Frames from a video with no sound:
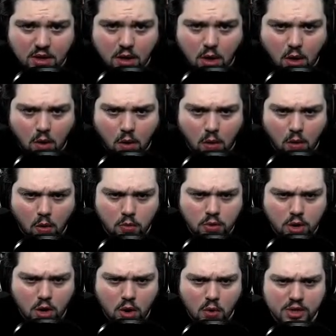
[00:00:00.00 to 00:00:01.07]
Oh
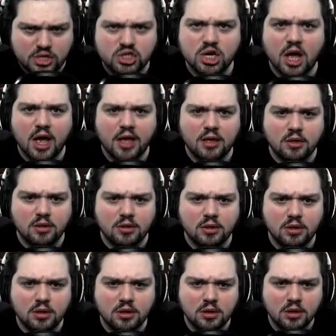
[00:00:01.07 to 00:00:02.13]
no, a child.
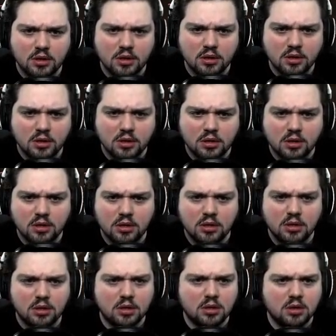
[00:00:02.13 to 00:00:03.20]

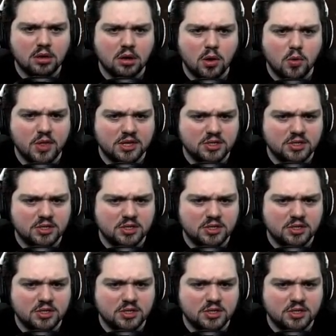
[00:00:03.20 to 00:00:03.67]
Oh, that's